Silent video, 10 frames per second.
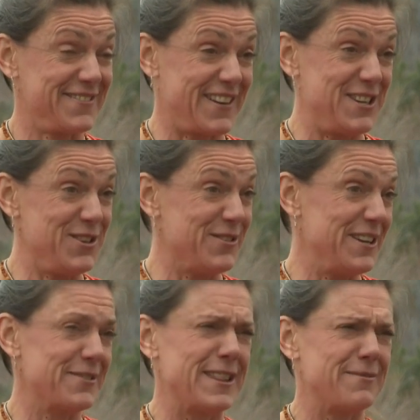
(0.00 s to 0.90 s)
if I knew
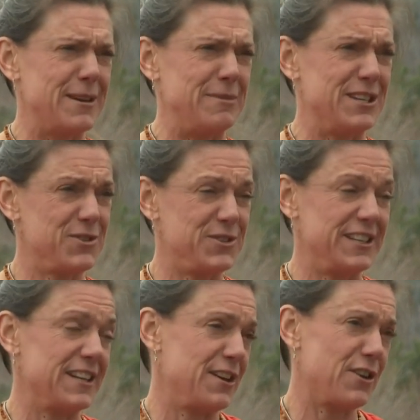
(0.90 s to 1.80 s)
anyone that might be interested,
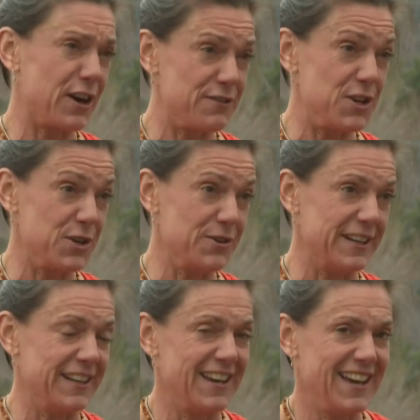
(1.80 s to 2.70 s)
and I thought of you,
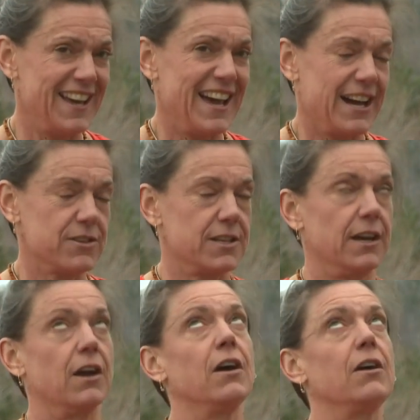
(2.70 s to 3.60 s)
and I was like,
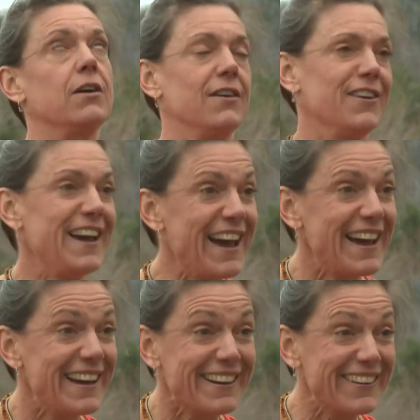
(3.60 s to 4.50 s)
uh,
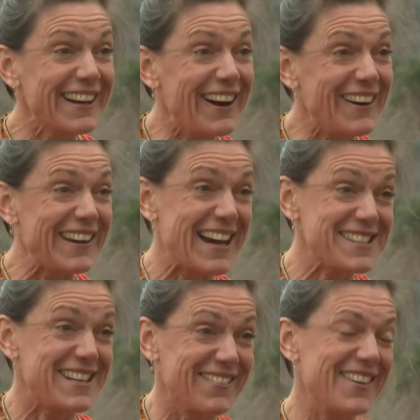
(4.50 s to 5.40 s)
okay, here we go. Yes,
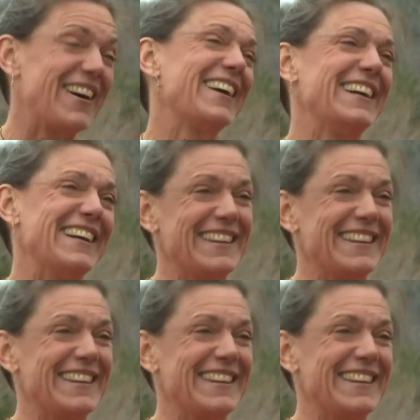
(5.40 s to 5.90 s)
tell me about it.